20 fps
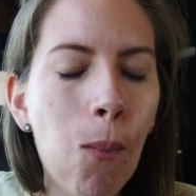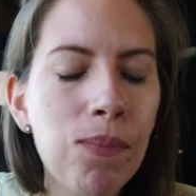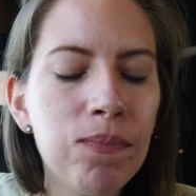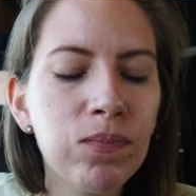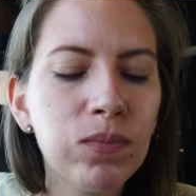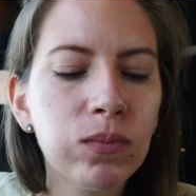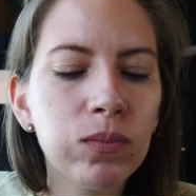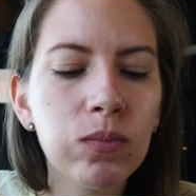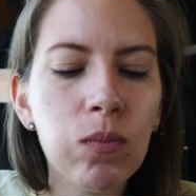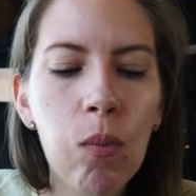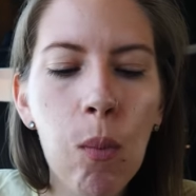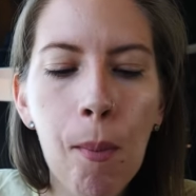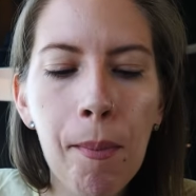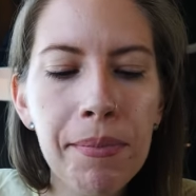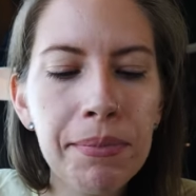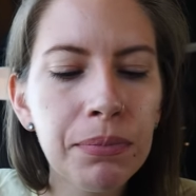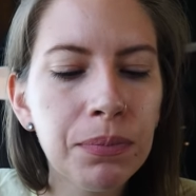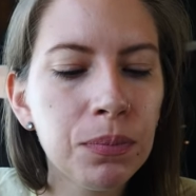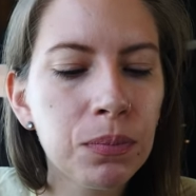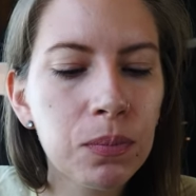
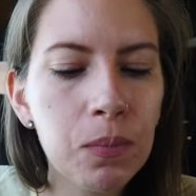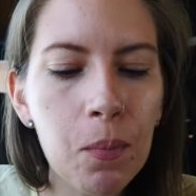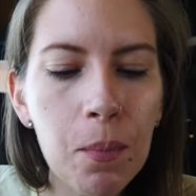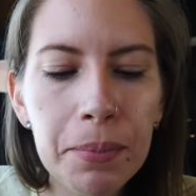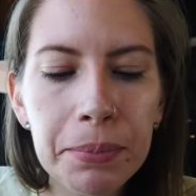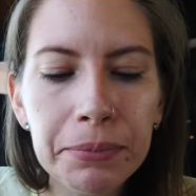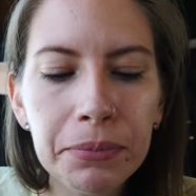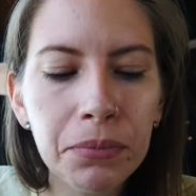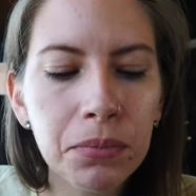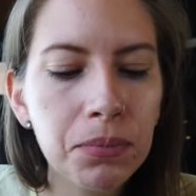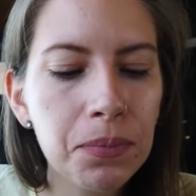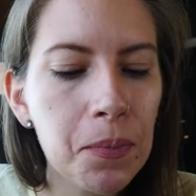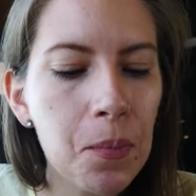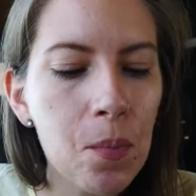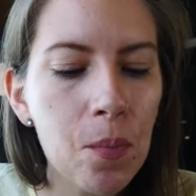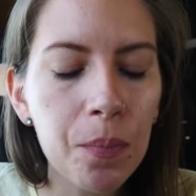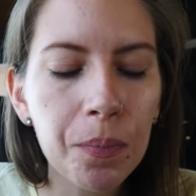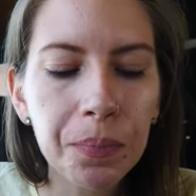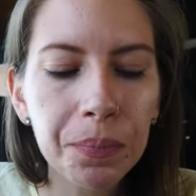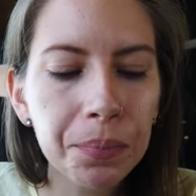
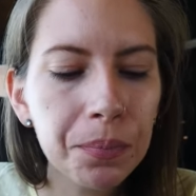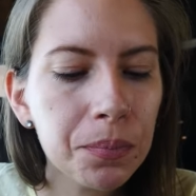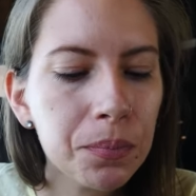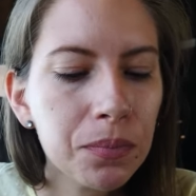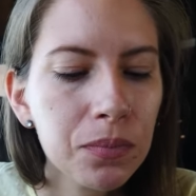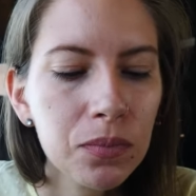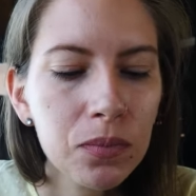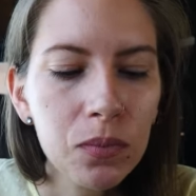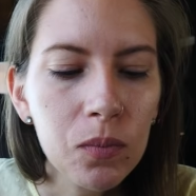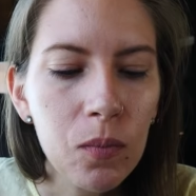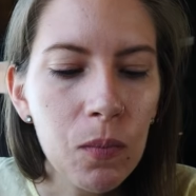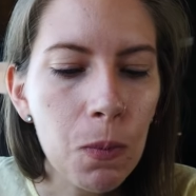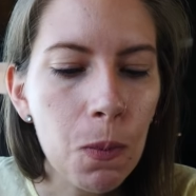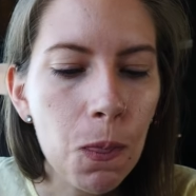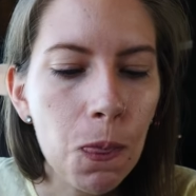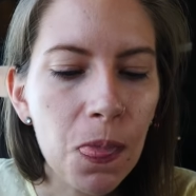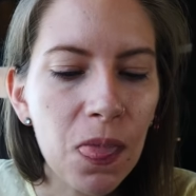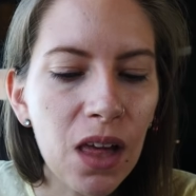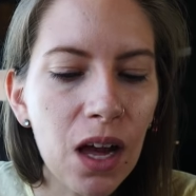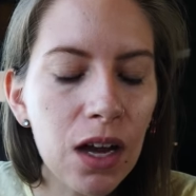Wow. You're you don't even
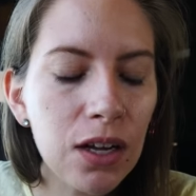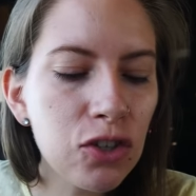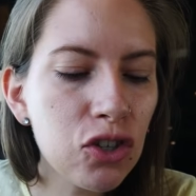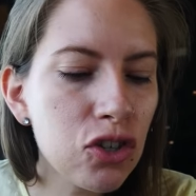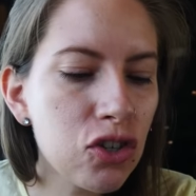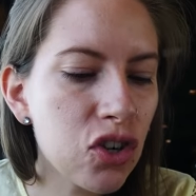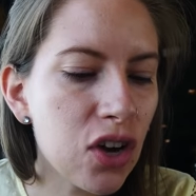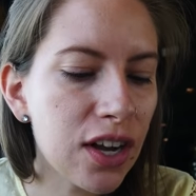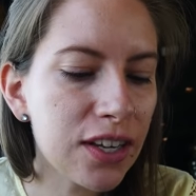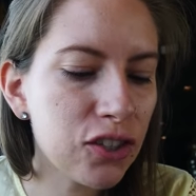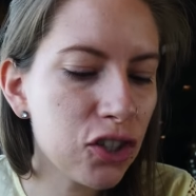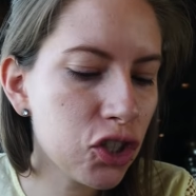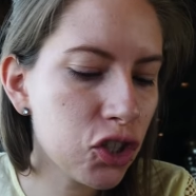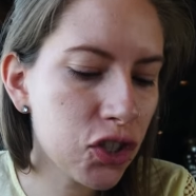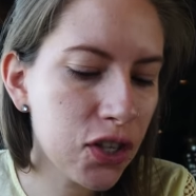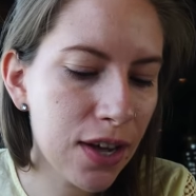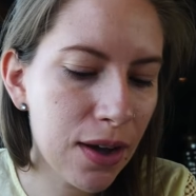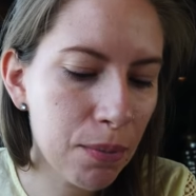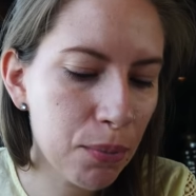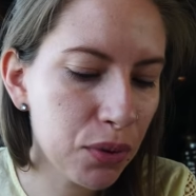have words. I just I
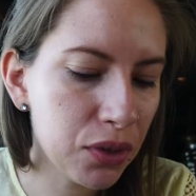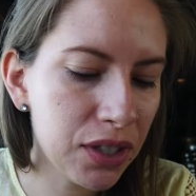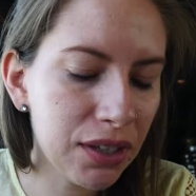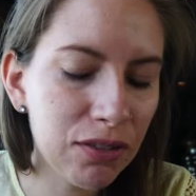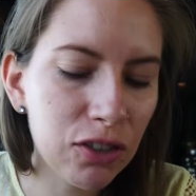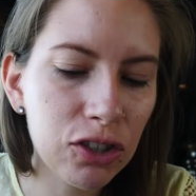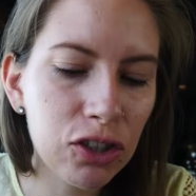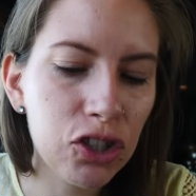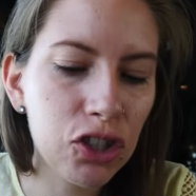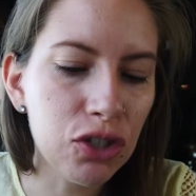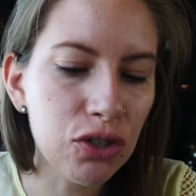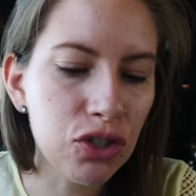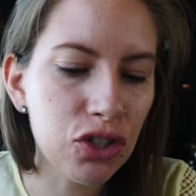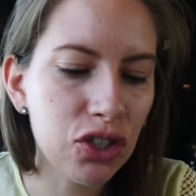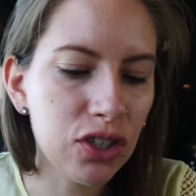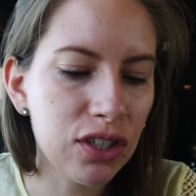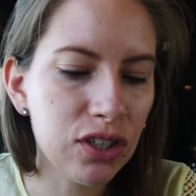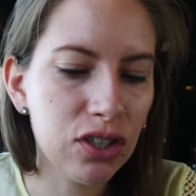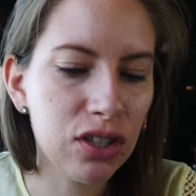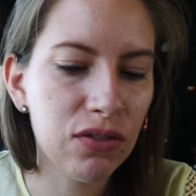just can't believe the
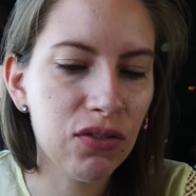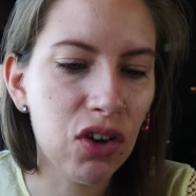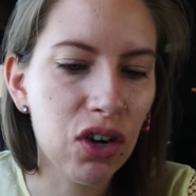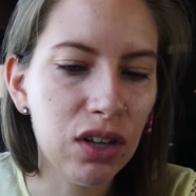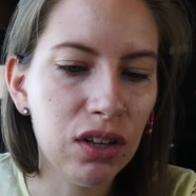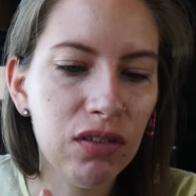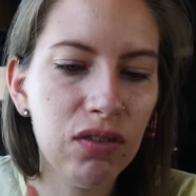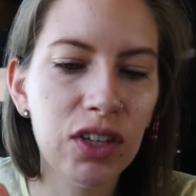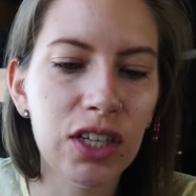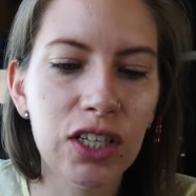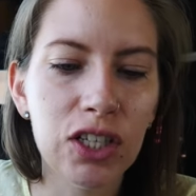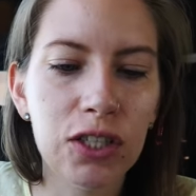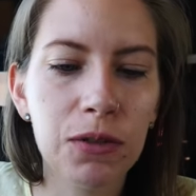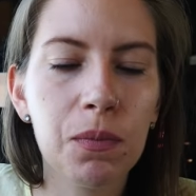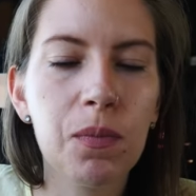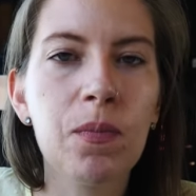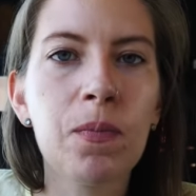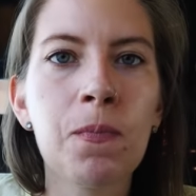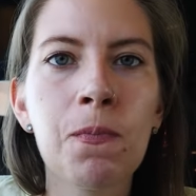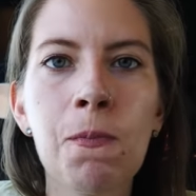juiciness of all of this.
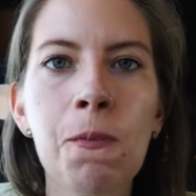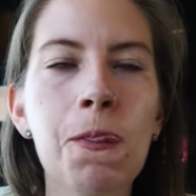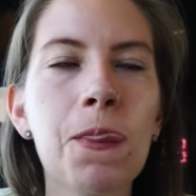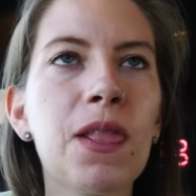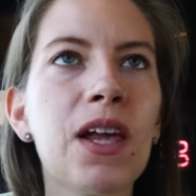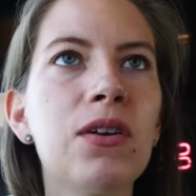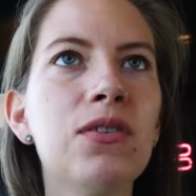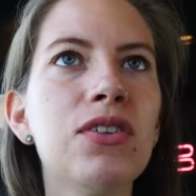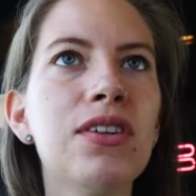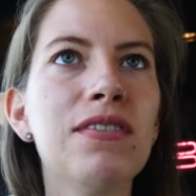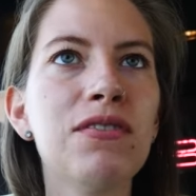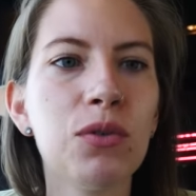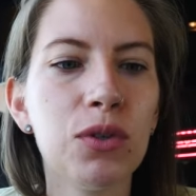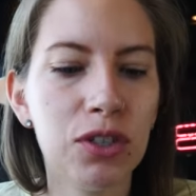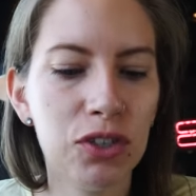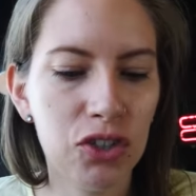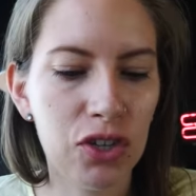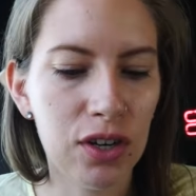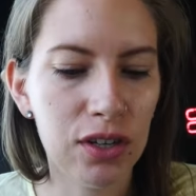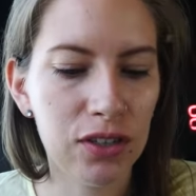I don't even
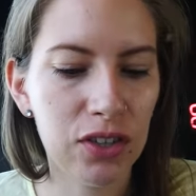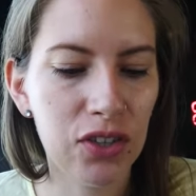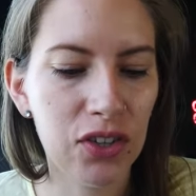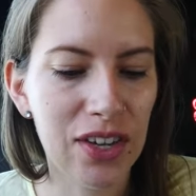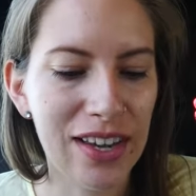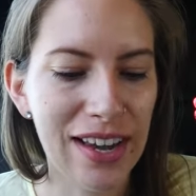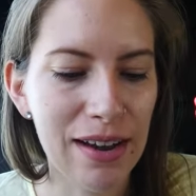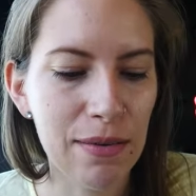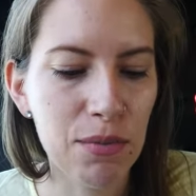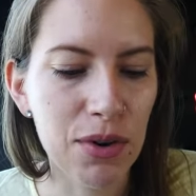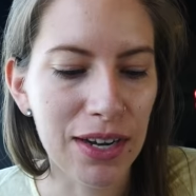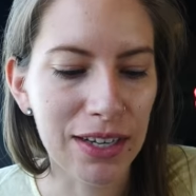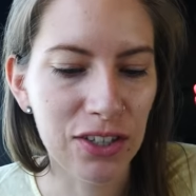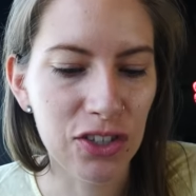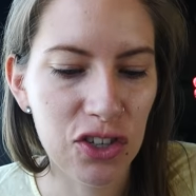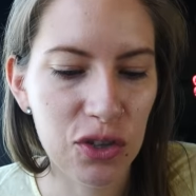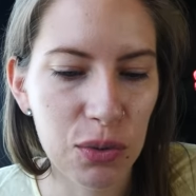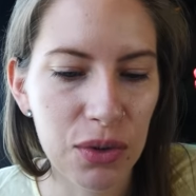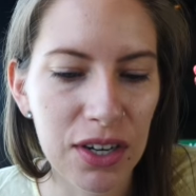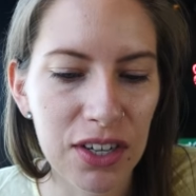want to talk to the camera. I
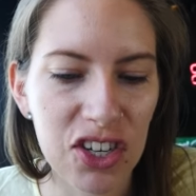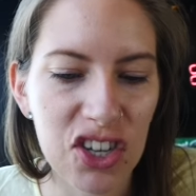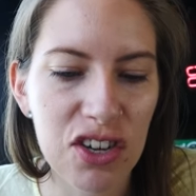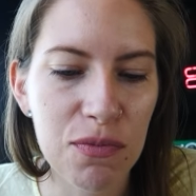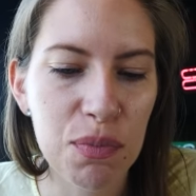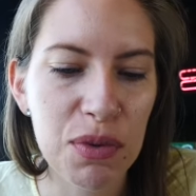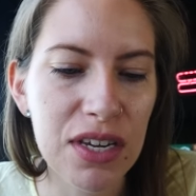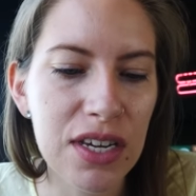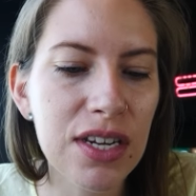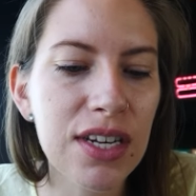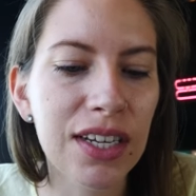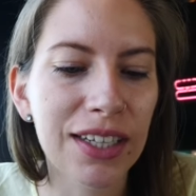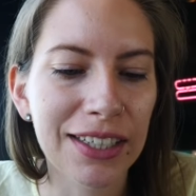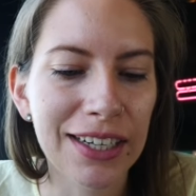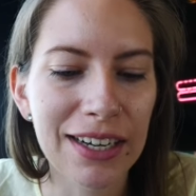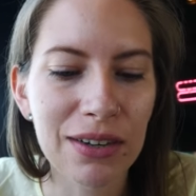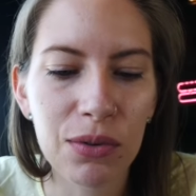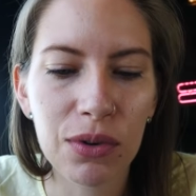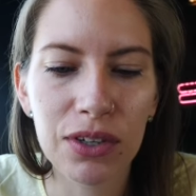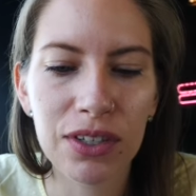just want to keep eating.
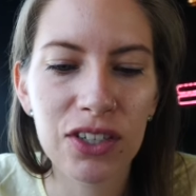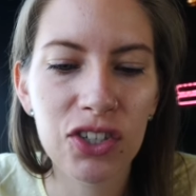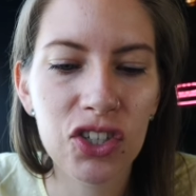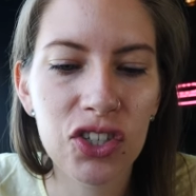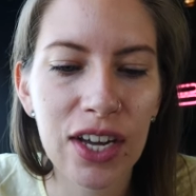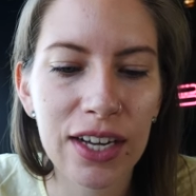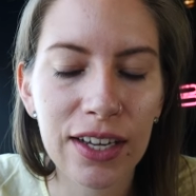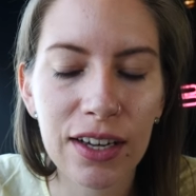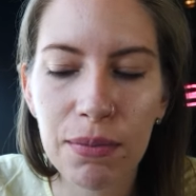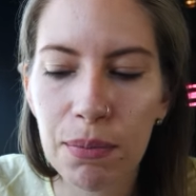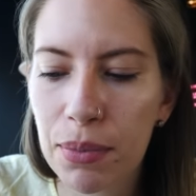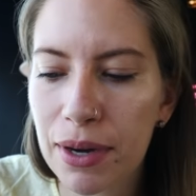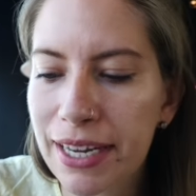I want a second